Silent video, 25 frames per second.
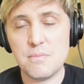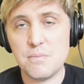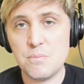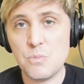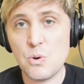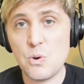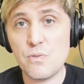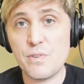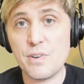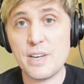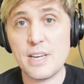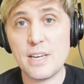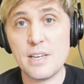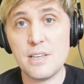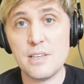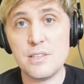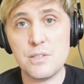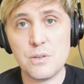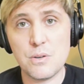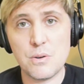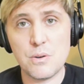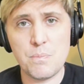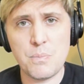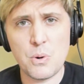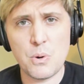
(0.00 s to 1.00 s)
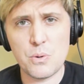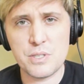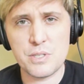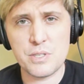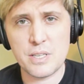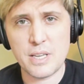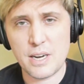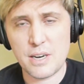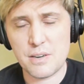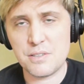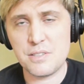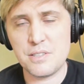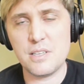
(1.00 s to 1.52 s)
moving into a
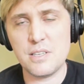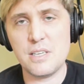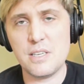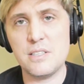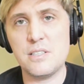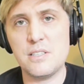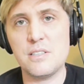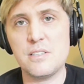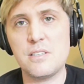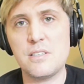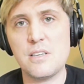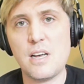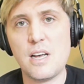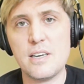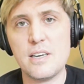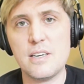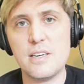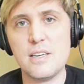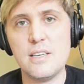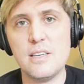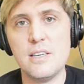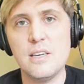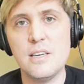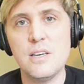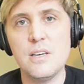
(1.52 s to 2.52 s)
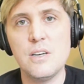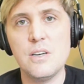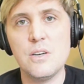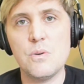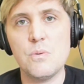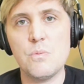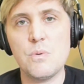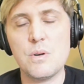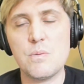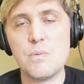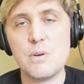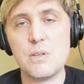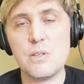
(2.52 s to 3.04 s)
post-scarcity society
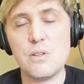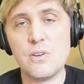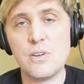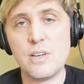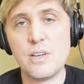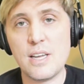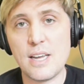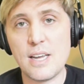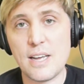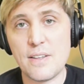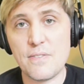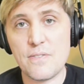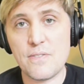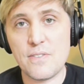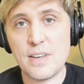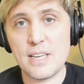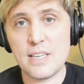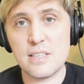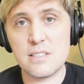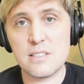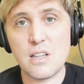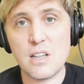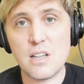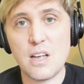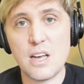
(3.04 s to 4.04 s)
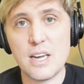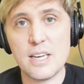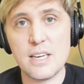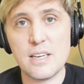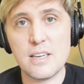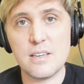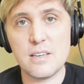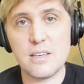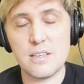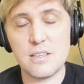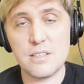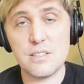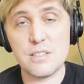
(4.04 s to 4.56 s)
when we're looking at things
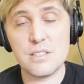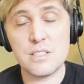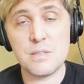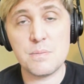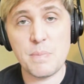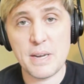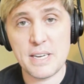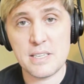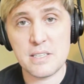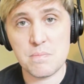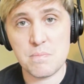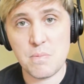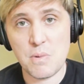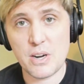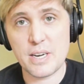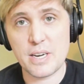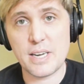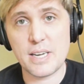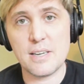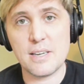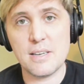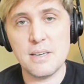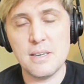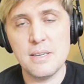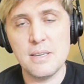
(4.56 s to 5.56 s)
like space mining.